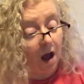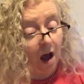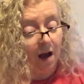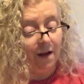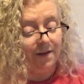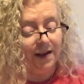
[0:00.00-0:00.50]

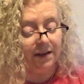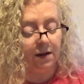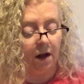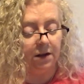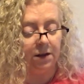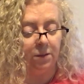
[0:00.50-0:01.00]
As a
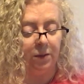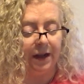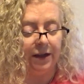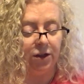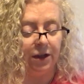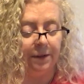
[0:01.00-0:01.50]
result
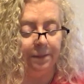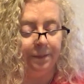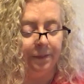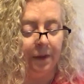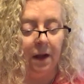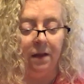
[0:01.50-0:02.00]
of this
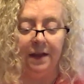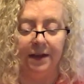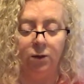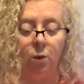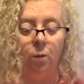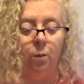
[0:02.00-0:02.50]

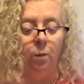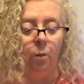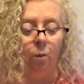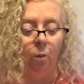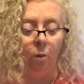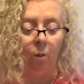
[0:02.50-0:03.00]
contemplation,
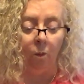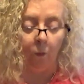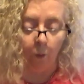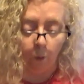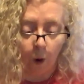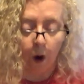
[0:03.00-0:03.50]
this